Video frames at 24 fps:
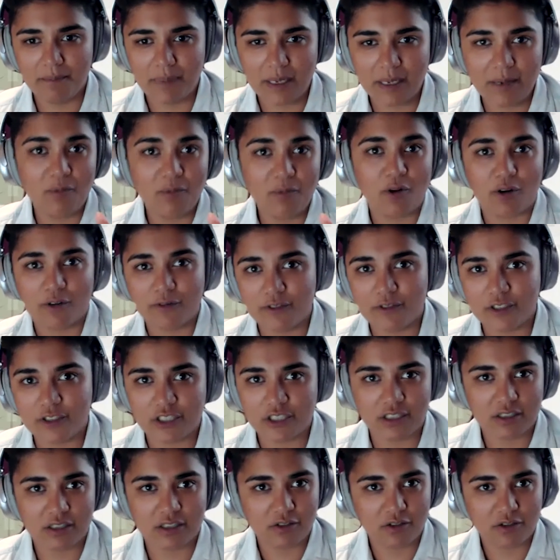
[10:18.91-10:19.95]
be more
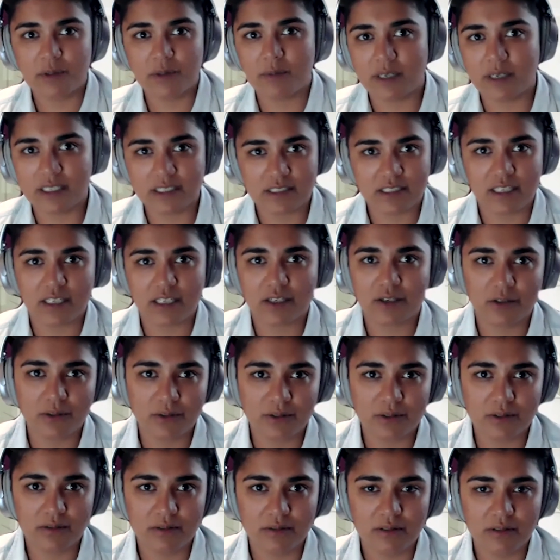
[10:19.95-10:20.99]
efficient and optimize their
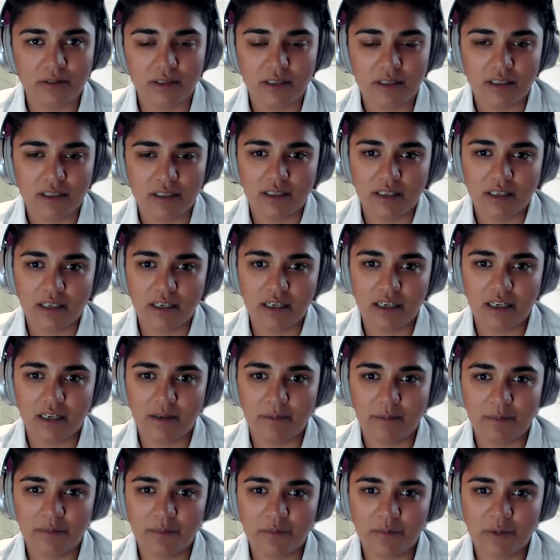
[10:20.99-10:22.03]
code
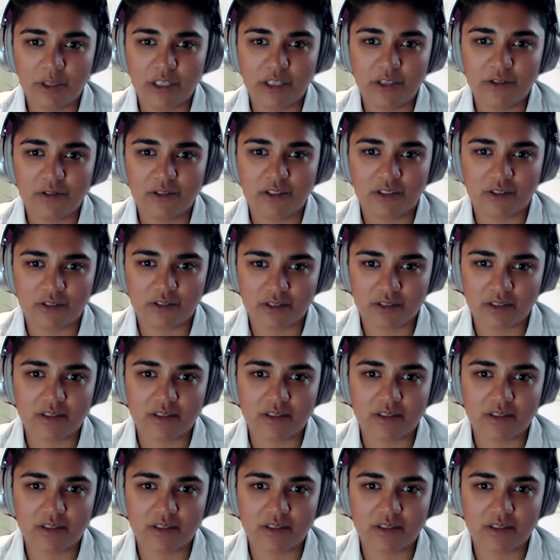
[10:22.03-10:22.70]
when they're using your